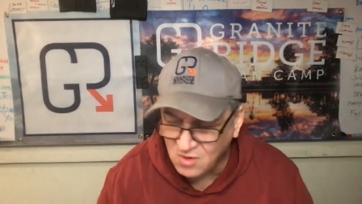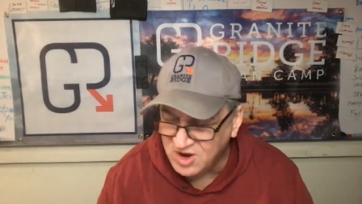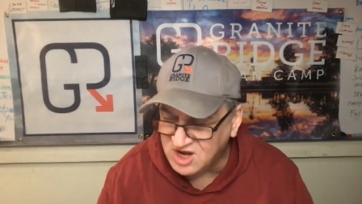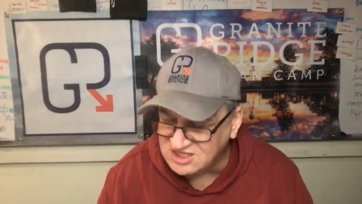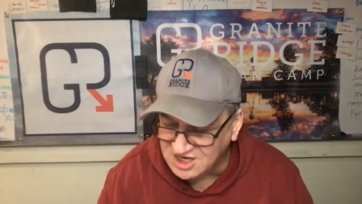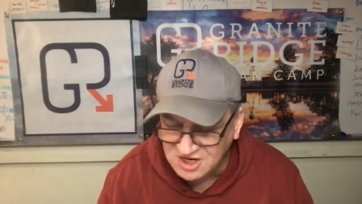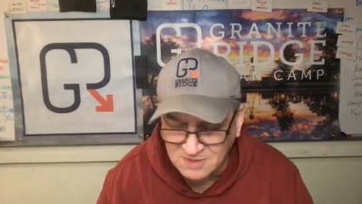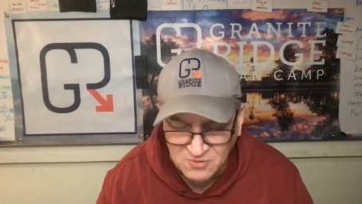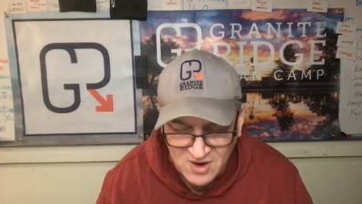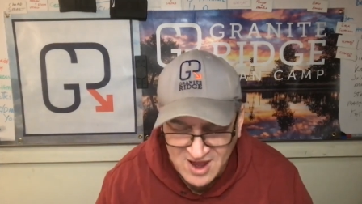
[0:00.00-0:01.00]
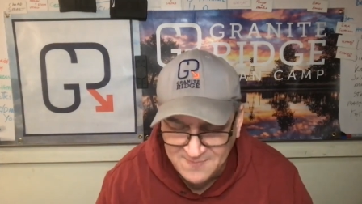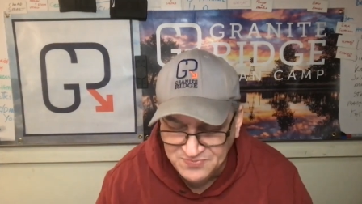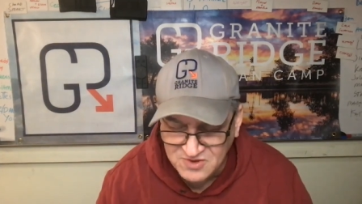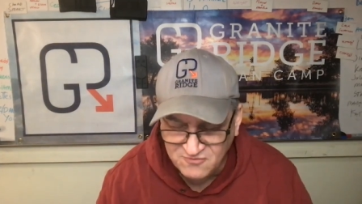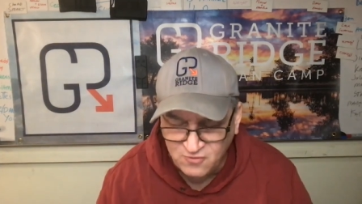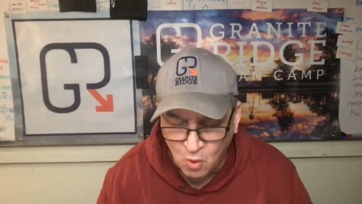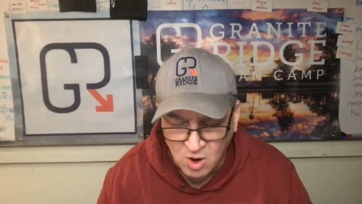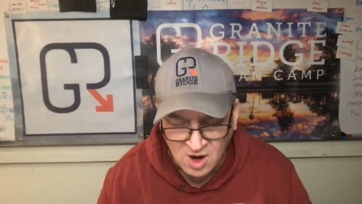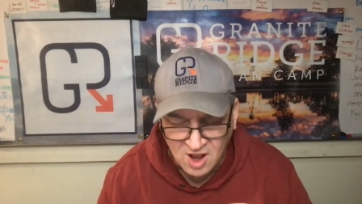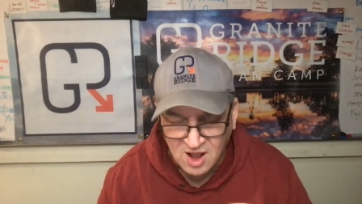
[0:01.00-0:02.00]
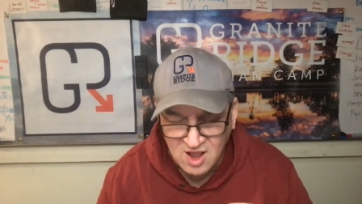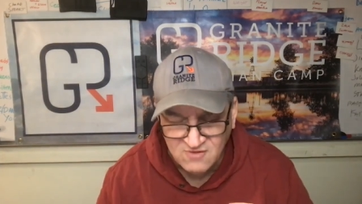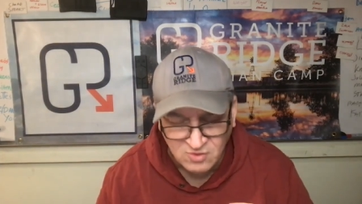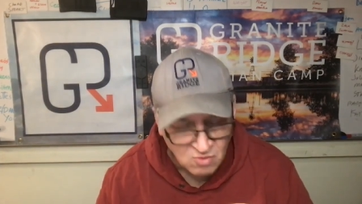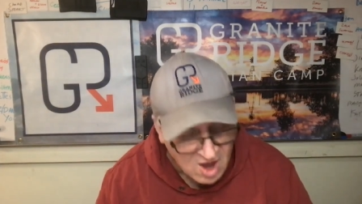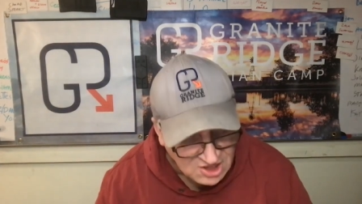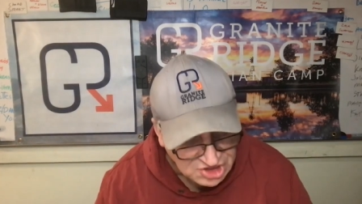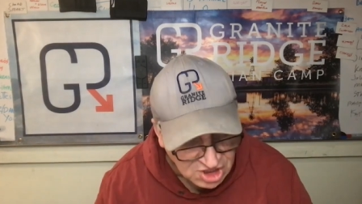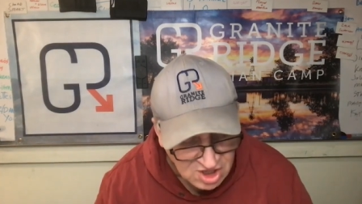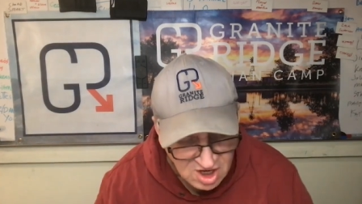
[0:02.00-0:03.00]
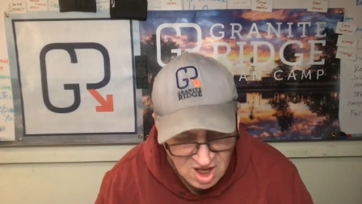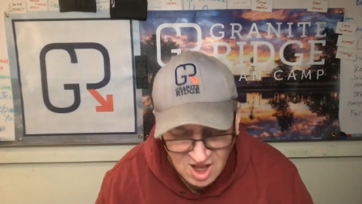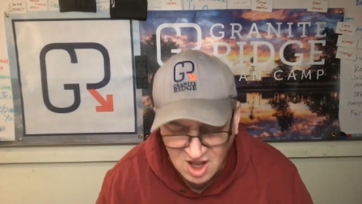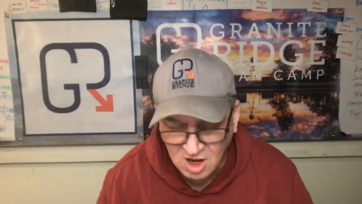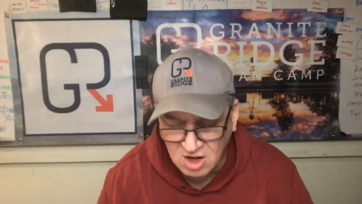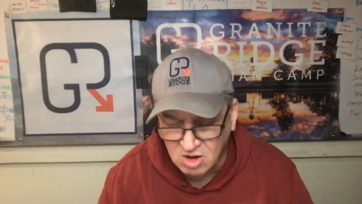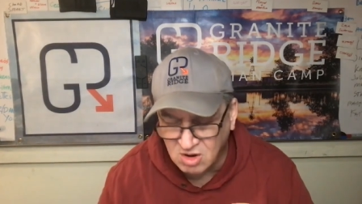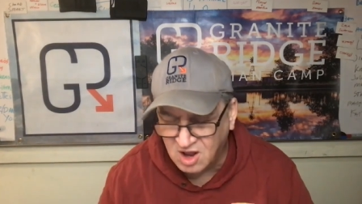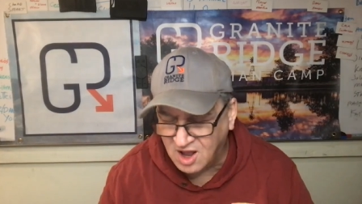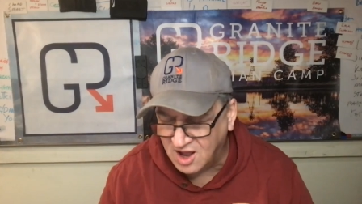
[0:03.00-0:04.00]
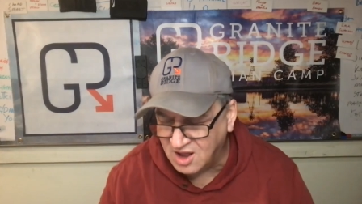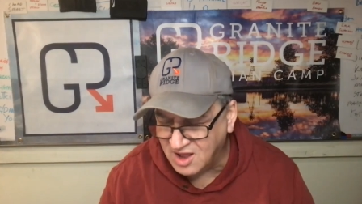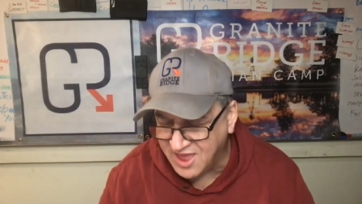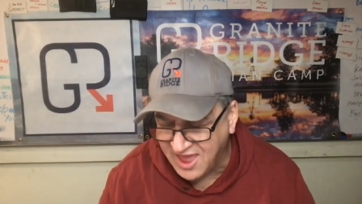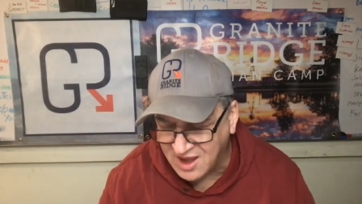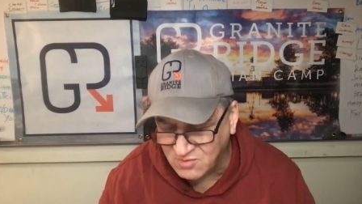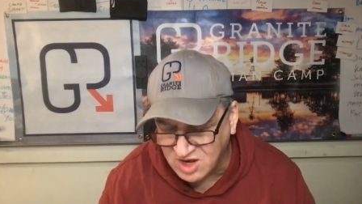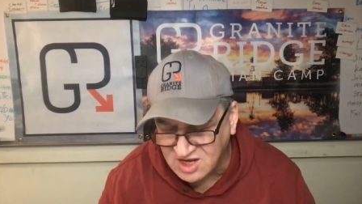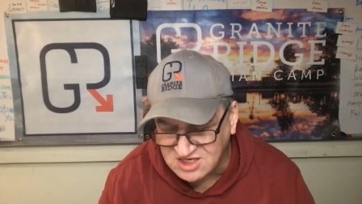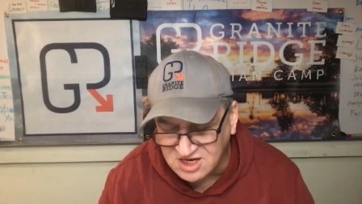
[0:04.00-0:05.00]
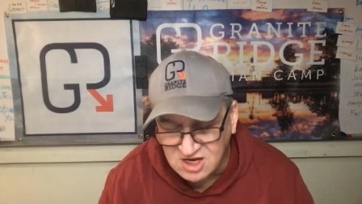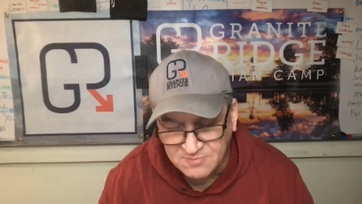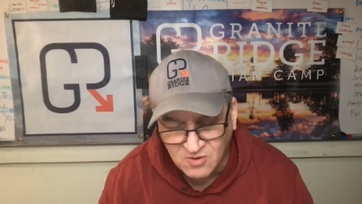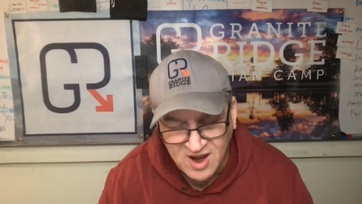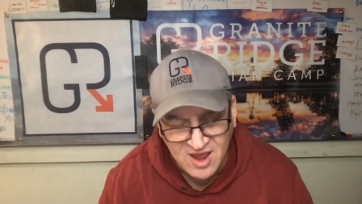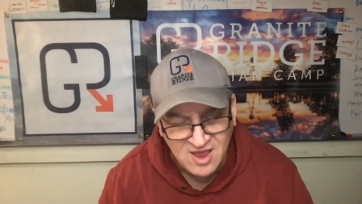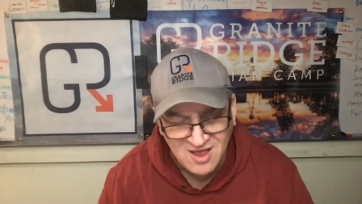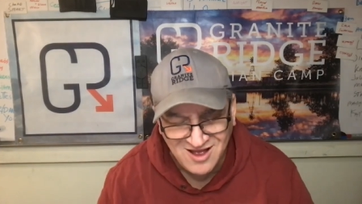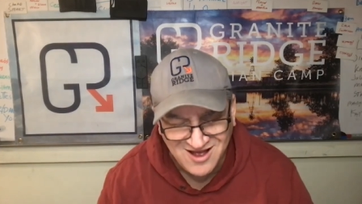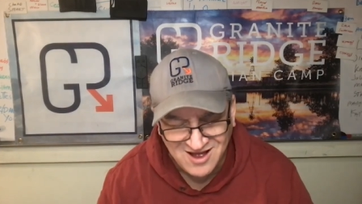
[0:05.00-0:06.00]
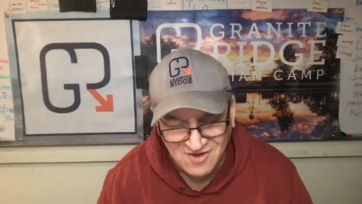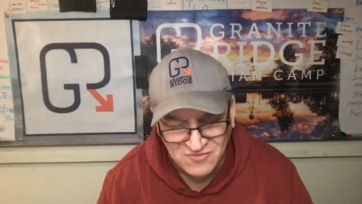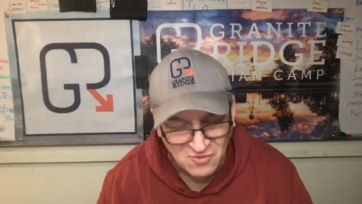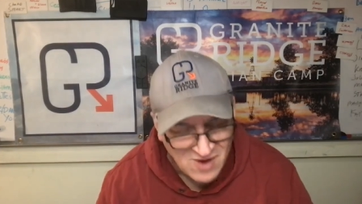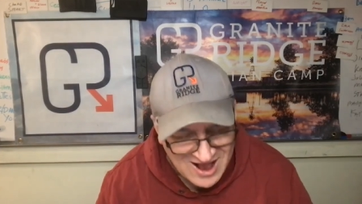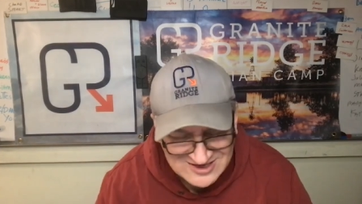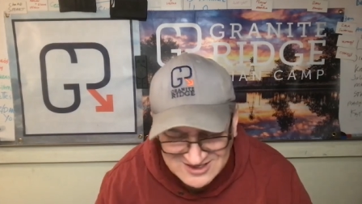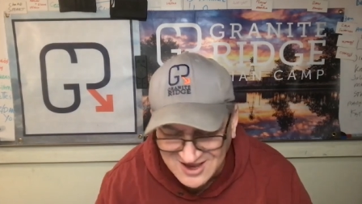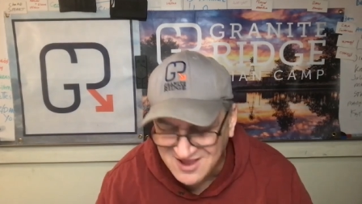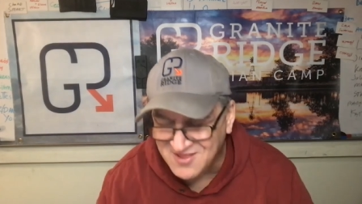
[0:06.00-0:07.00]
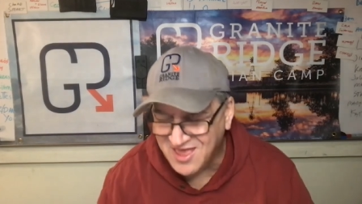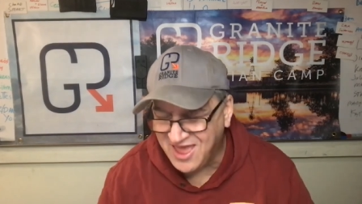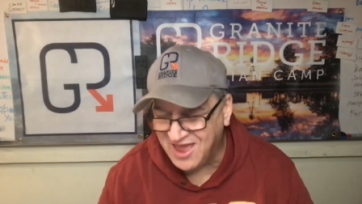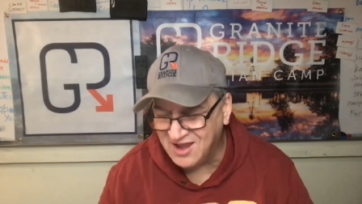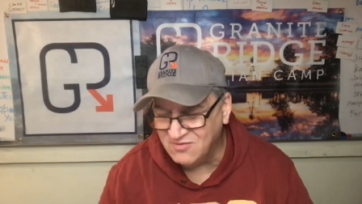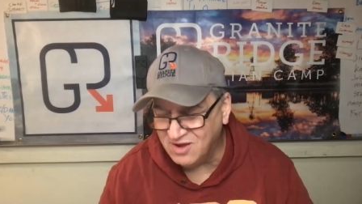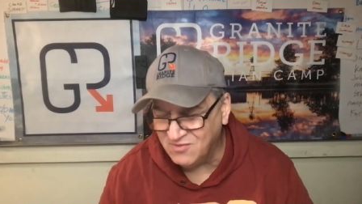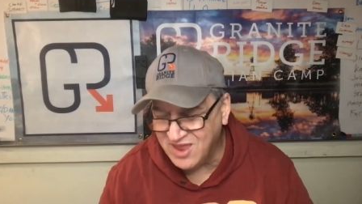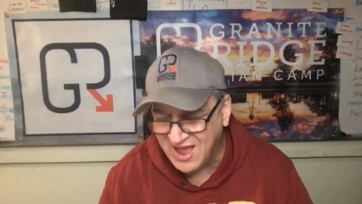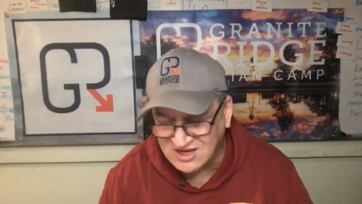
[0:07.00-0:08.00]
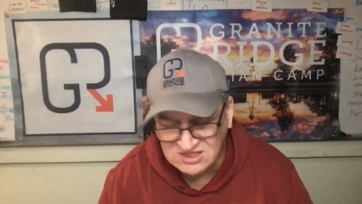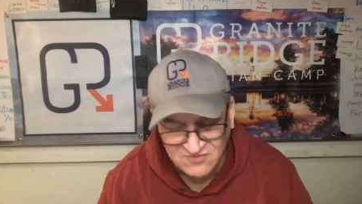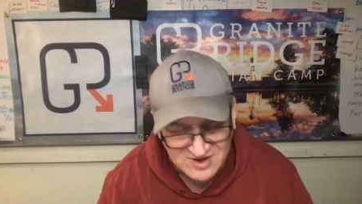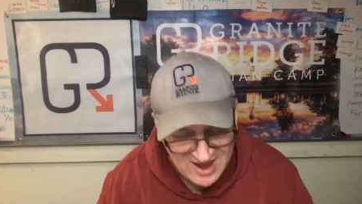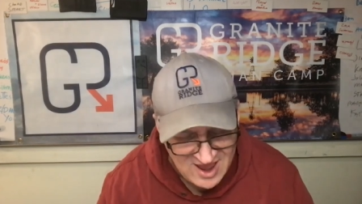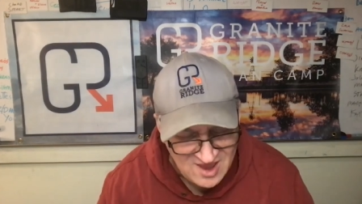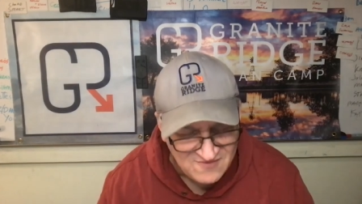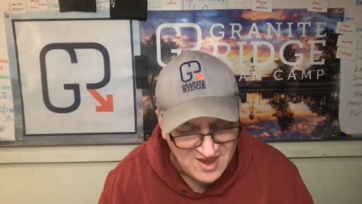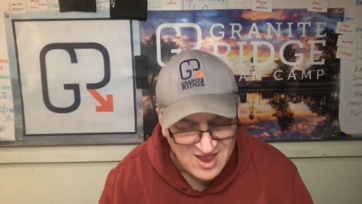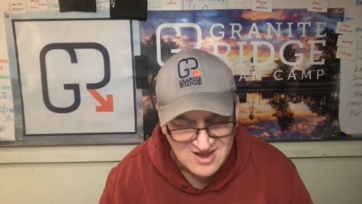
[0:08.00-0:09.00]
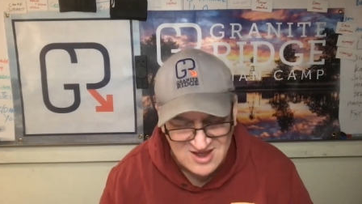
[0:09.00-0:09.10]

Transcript: We continue to pray for uh, for Roger. Uh, uh, and we continue to pray uh, for Roxy, and uh, we ask for Dave and